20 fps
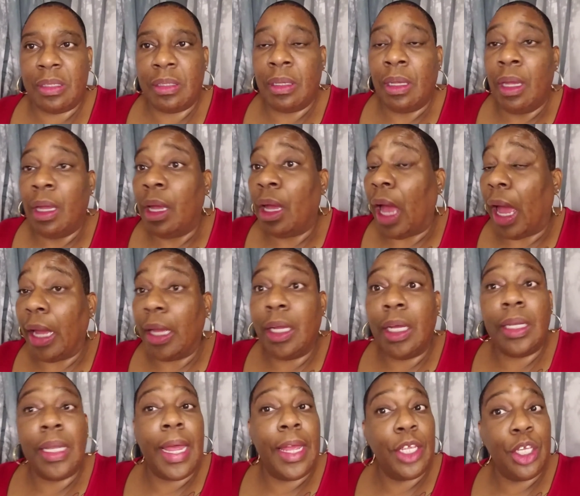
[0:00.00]
I
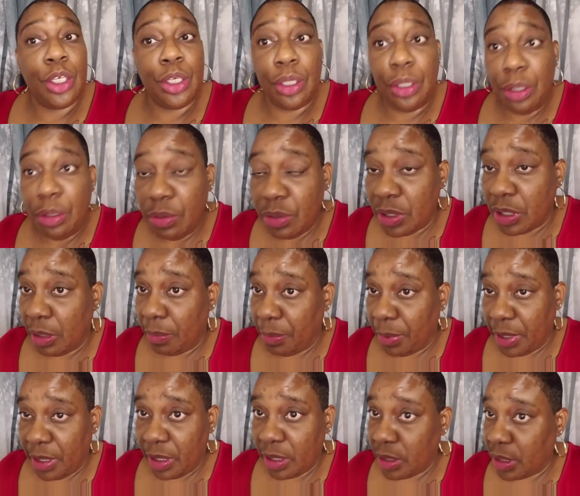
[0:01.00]
could not use them
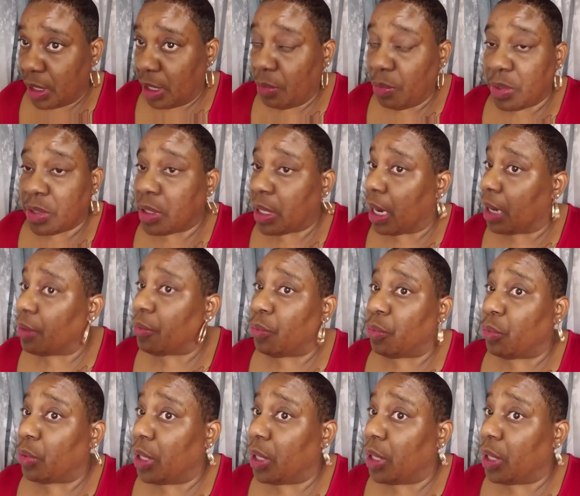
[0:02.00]
because it was like